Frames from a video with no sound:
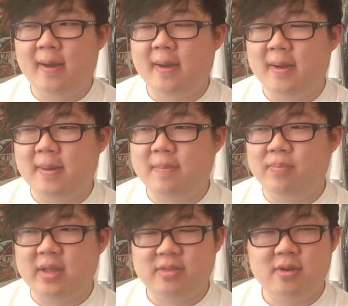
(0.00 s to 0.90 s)

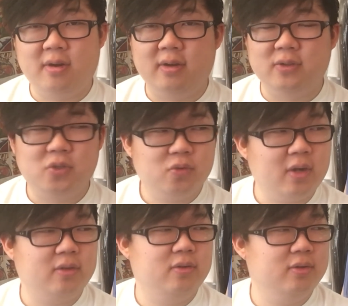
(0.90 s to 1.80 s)
Um, like there are
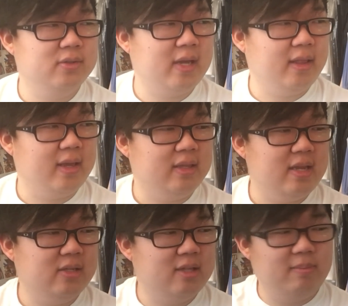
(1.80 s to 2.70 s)
instructors that like
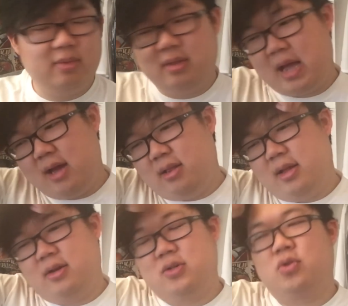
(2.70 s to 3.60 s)
teach them how to
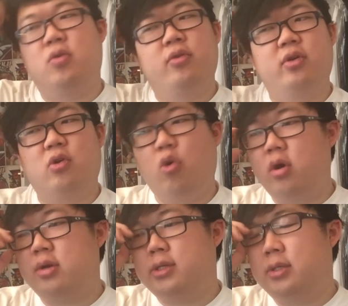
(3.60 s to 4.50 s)
like control their
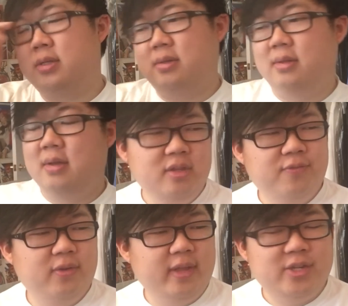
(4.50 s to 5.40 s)
quirks and
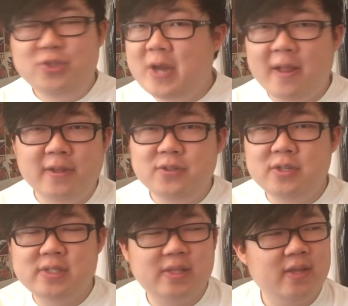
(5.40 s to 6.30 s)
different like
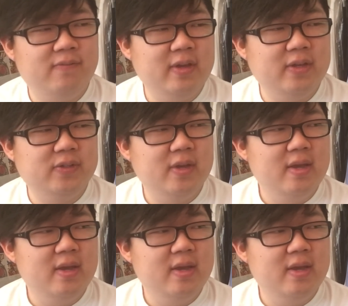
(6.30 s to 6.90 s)
challenges that they face,